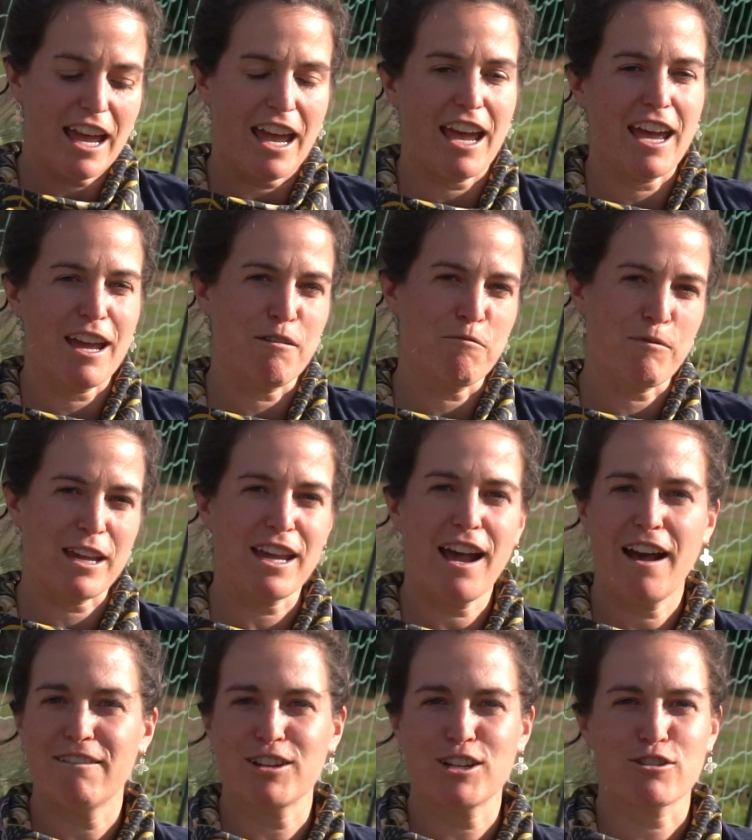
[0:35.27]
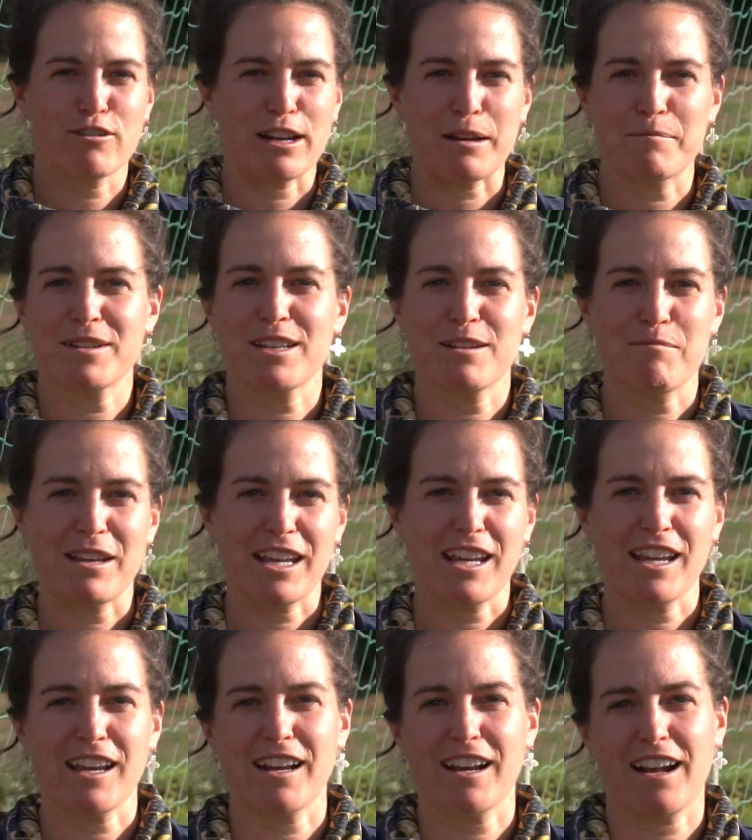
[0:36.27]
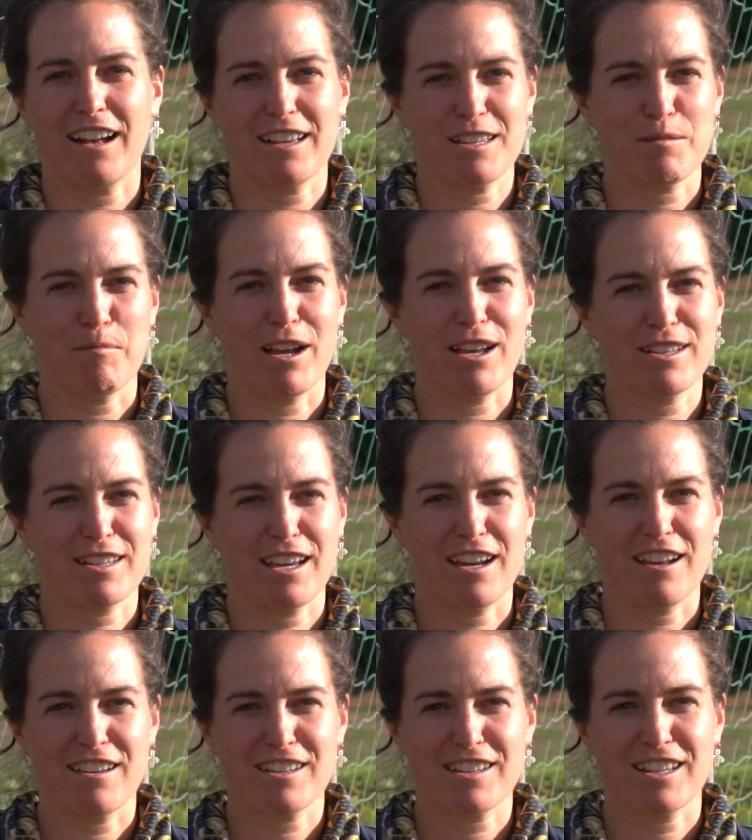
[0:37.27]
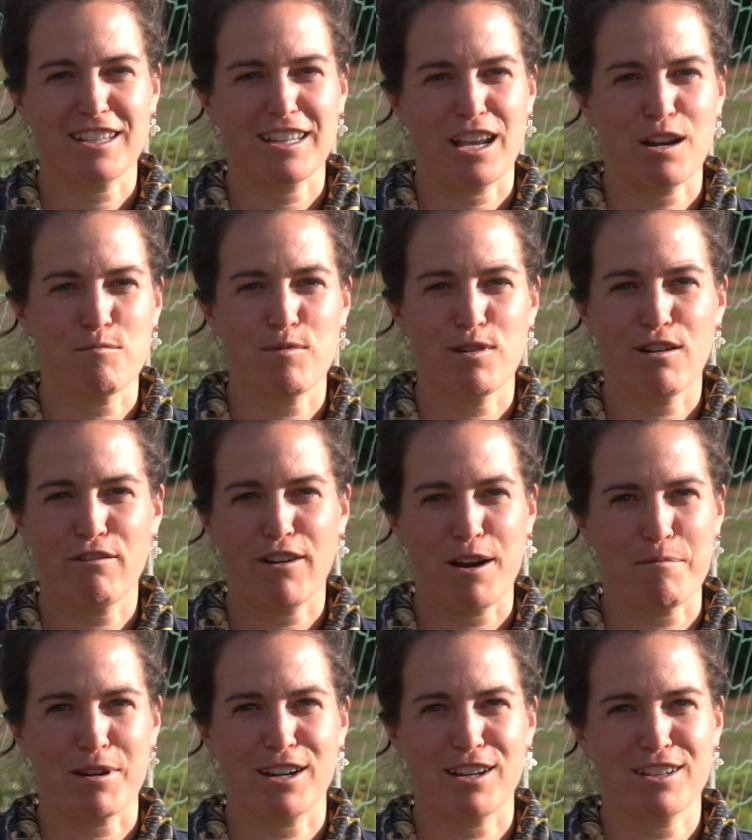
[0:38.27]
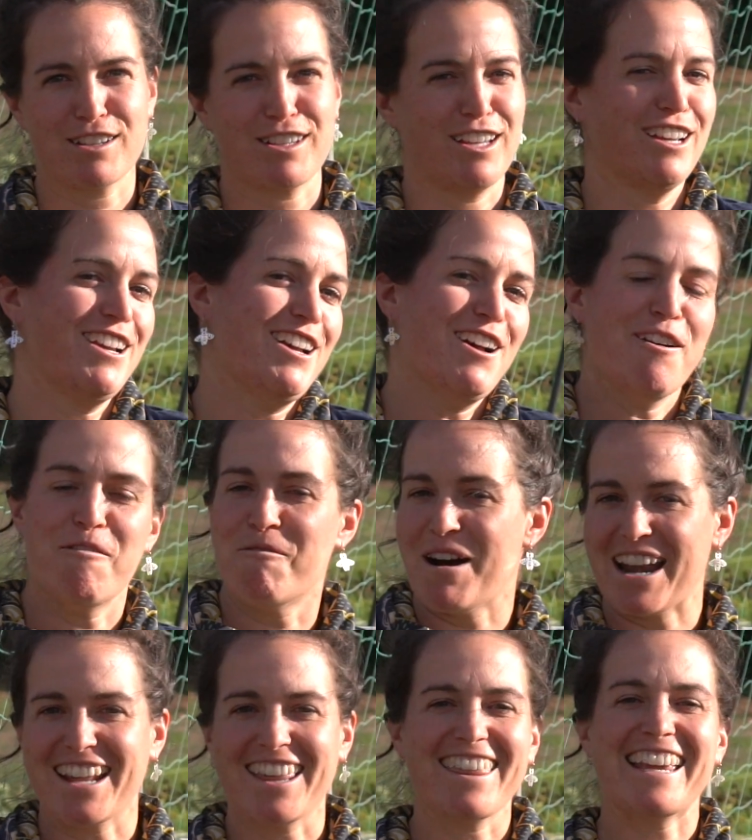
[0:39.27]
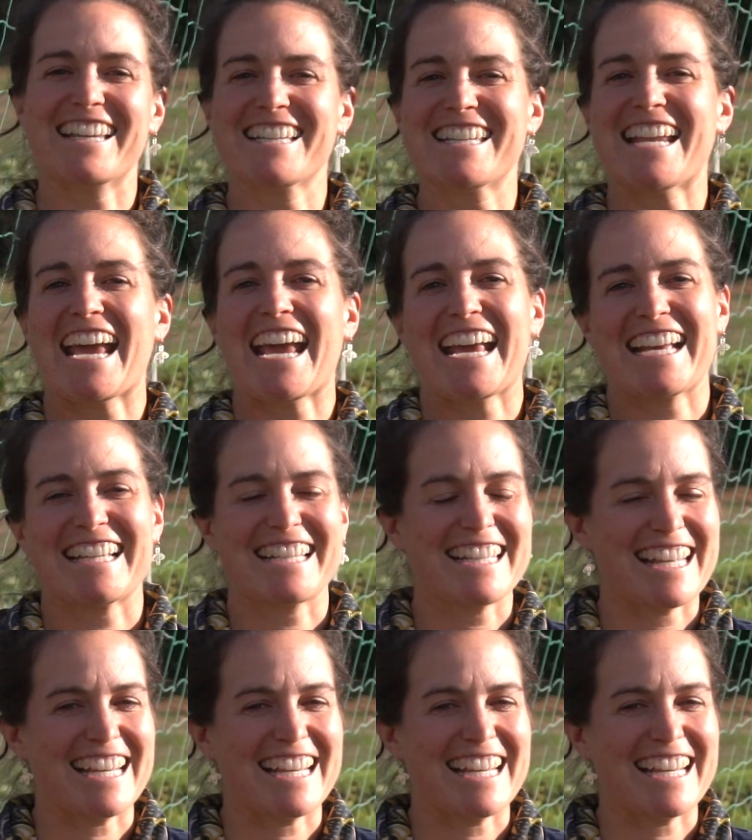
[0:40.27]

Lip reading: And we have a dream to be small-scale sustainable farmers one of these days.